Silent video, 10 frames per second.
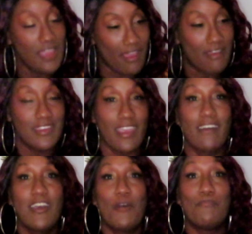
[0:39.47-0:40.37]
Yeah,
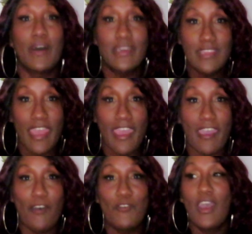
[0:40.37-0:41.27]
yeah. Must
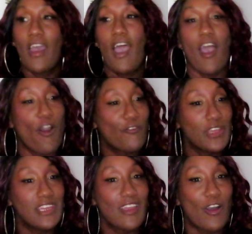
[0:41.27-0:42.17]
have haul
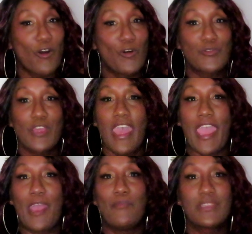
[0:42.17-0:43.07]
videos,
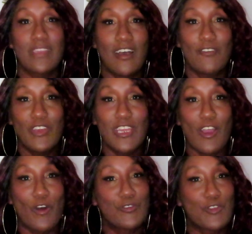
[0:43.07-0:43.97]
Amazon
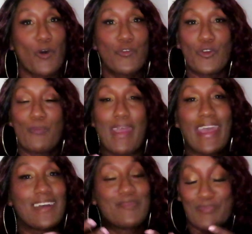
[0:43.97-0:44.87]
videos. Those are
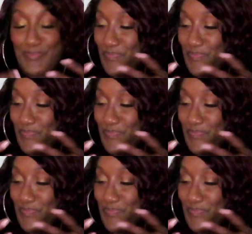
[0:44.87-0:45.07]
my,